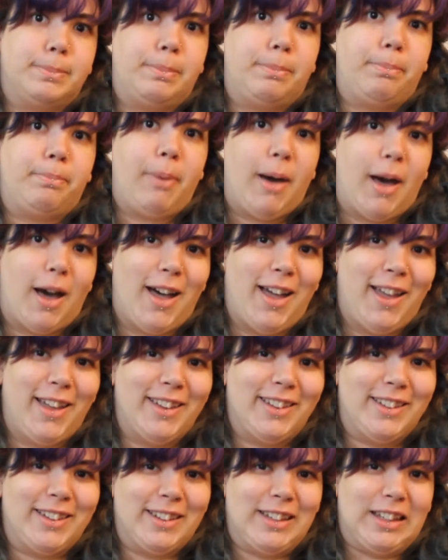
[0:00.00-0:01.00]
but
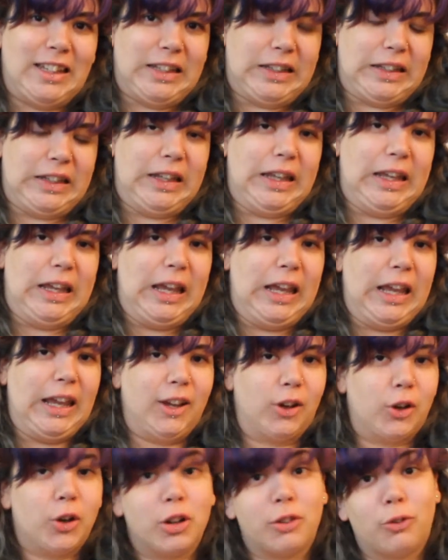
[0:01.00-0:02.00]

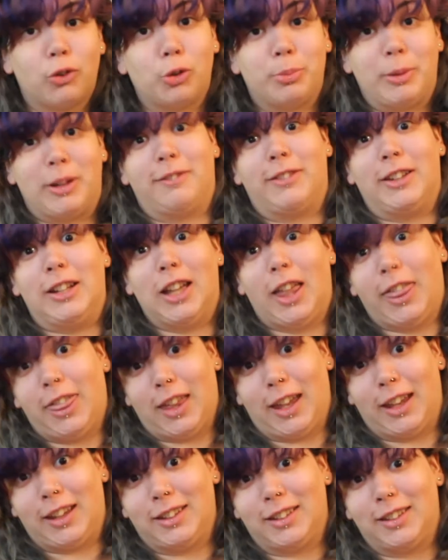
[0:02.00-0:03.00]
it could have all been for
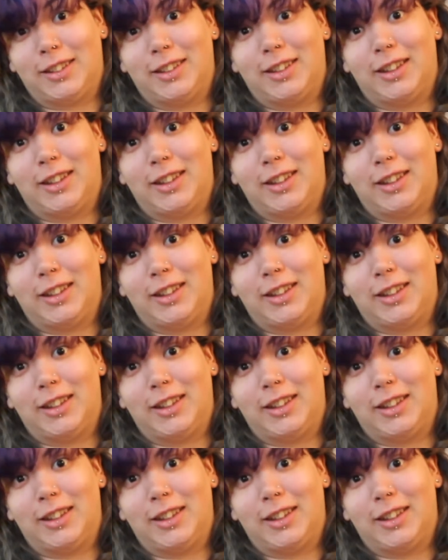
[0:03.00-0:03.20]
nothing